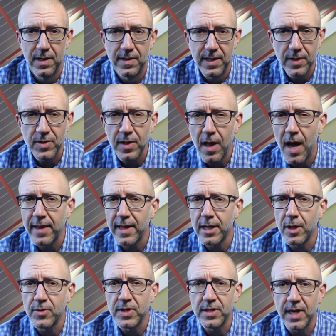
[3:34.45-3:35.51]
There's a lot that
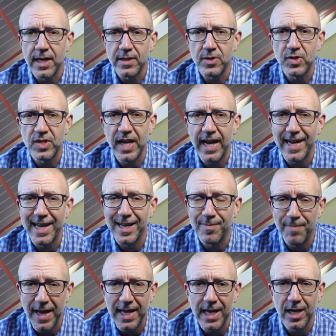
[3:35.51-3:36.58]
goes into understanding
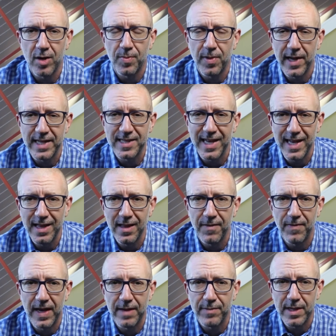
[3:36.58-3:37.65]
and making your place in the
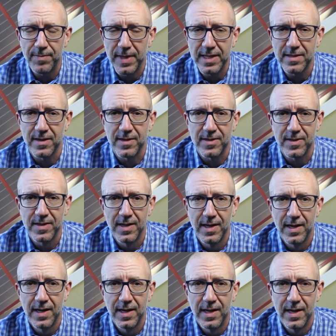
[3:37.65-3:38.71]
family business.
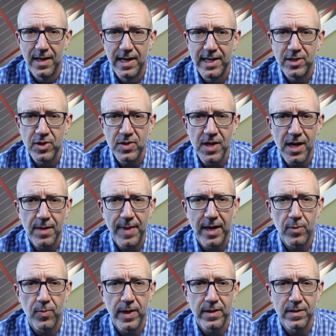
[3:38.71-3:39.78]
It's just not
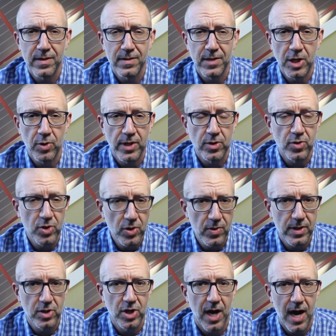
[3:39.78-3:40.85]
about whether you can do
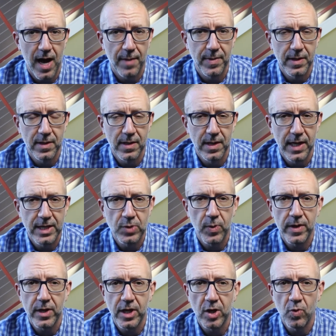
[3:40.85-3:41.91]
the job, it's
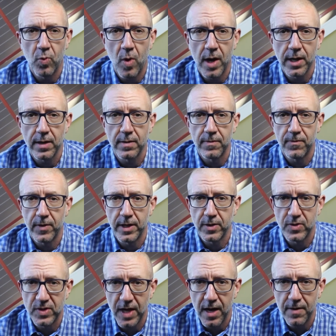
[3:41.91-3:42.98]
whether you want it for
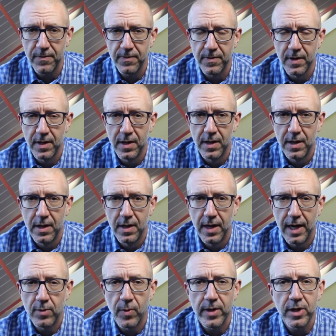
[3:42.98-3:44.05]
yourself
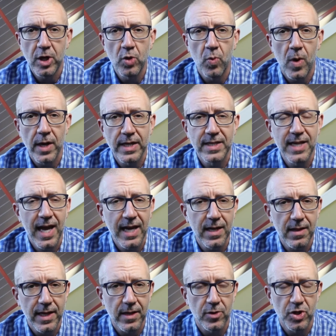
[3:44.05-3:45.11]
and whether you want to take
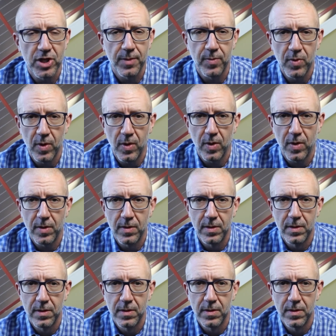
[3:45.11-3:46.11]
a leadership role.